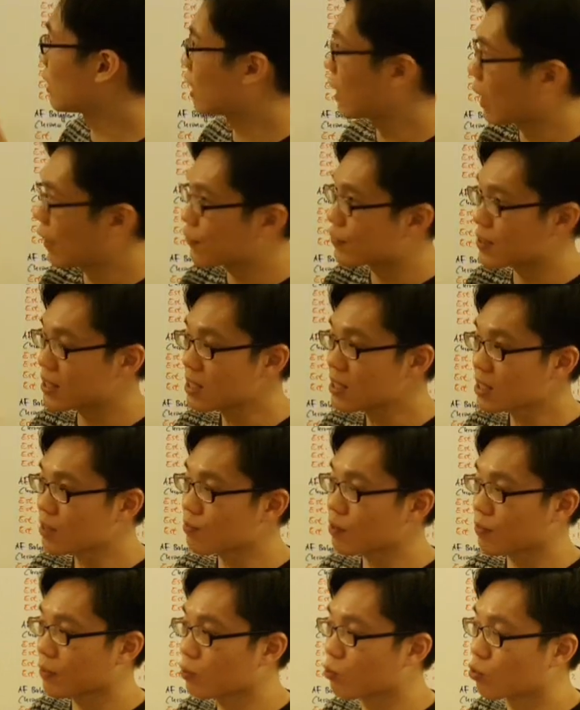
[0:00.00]
I've seen
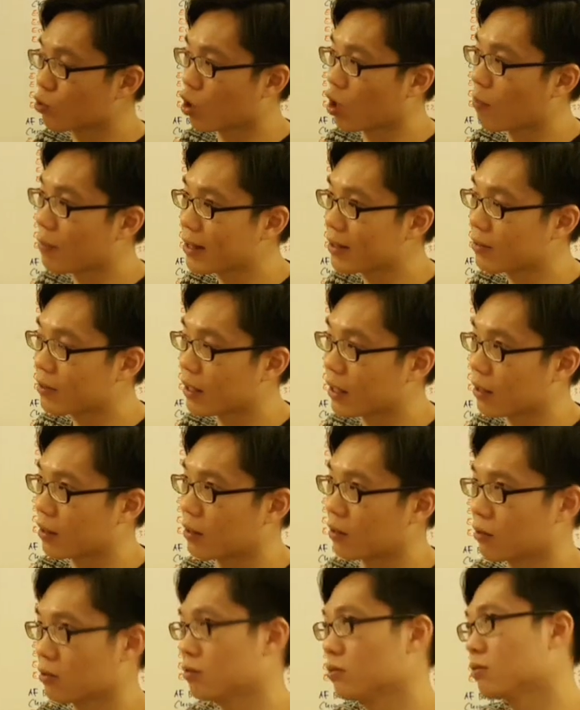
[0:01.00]
some people who comment
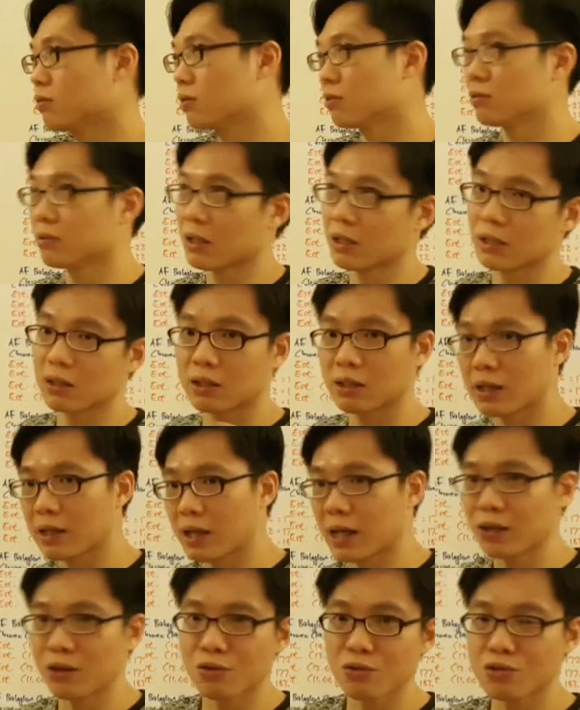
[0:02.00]
that, you know, they
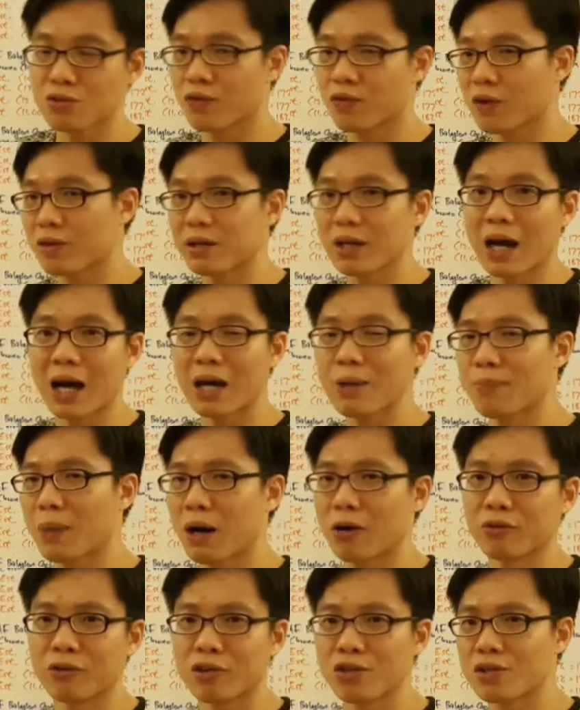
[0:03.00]
can use very high
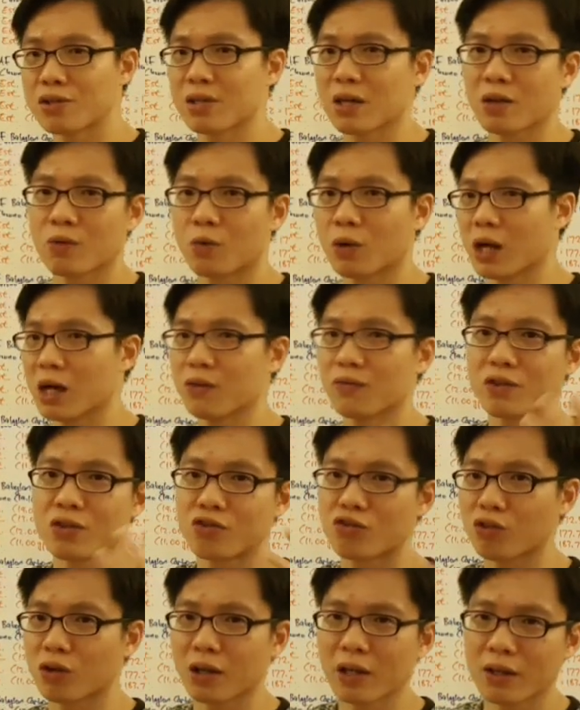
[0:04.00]
poundages and whatever
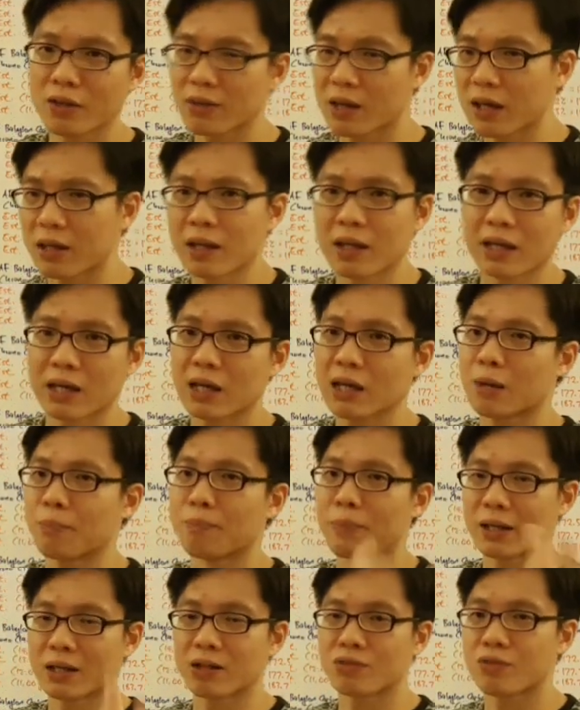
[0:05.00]
draw length and they get a
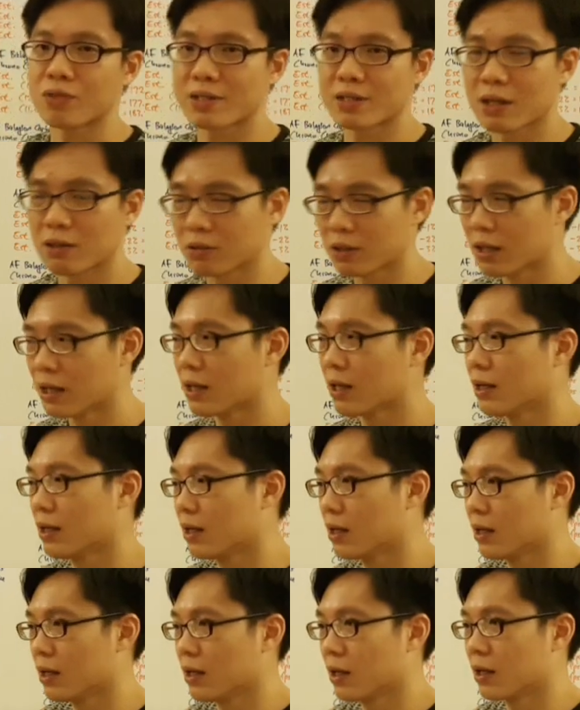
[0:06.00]
better result.
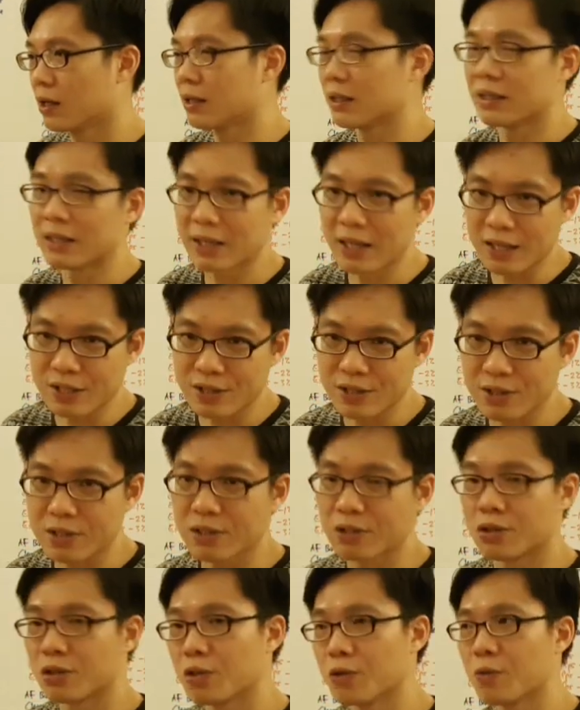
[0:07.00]

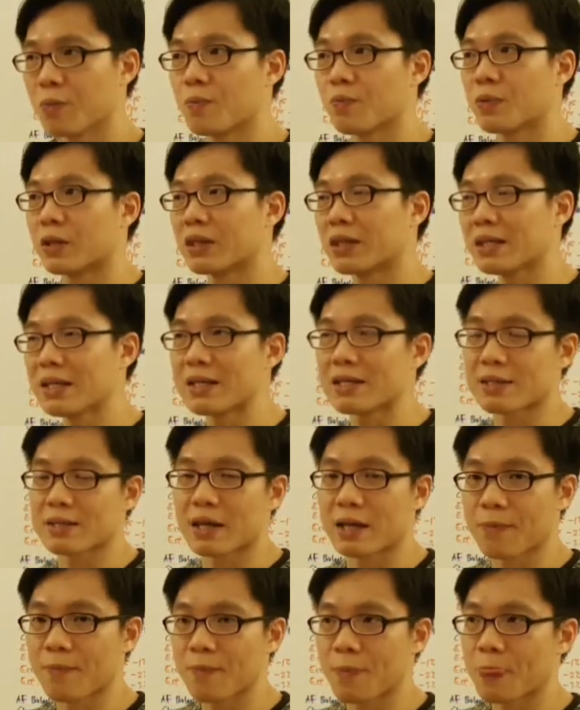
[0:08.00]
Yes, you know, the thing is
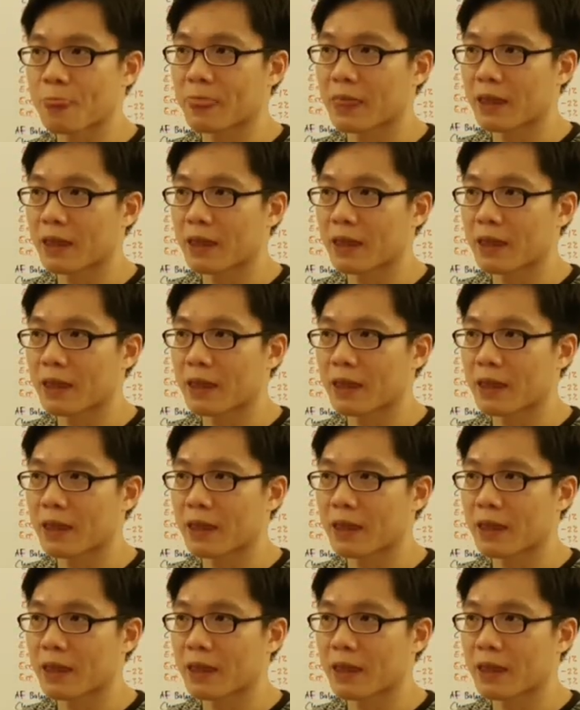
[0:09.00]
that